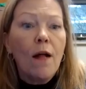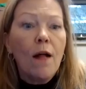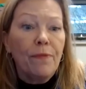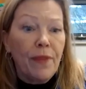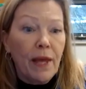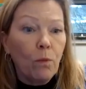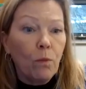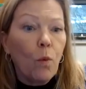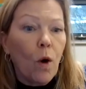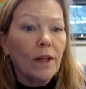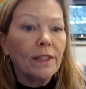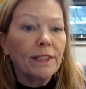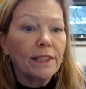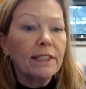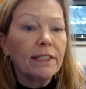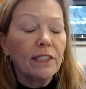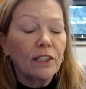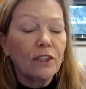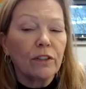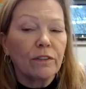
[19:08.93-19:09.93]
they want
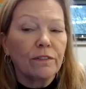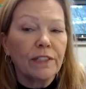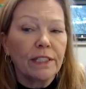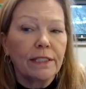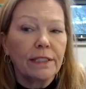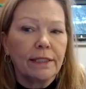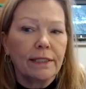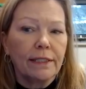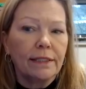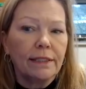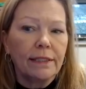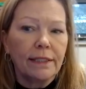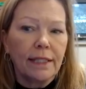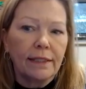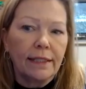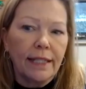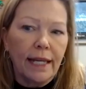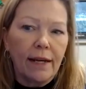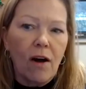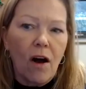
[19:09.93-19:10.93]
the services
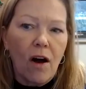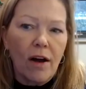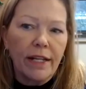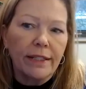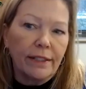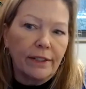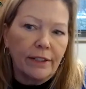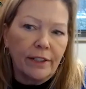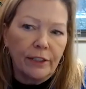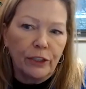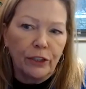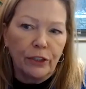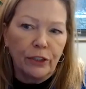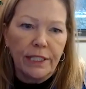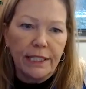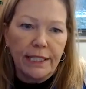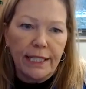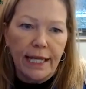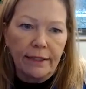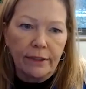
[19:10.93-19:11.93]
that they got in the larger
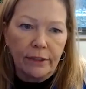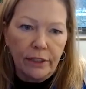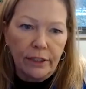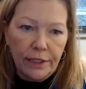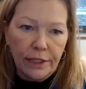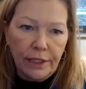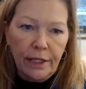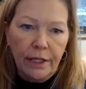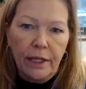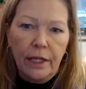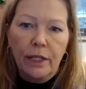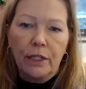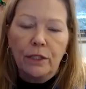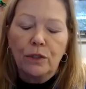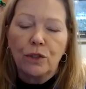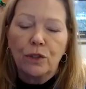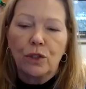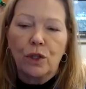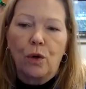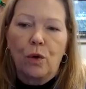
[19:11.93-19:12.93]
centers.
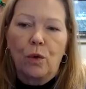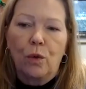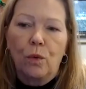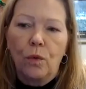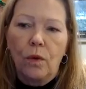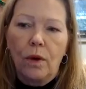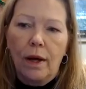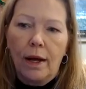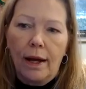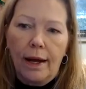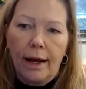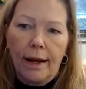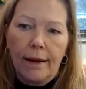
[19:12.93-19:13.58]
So,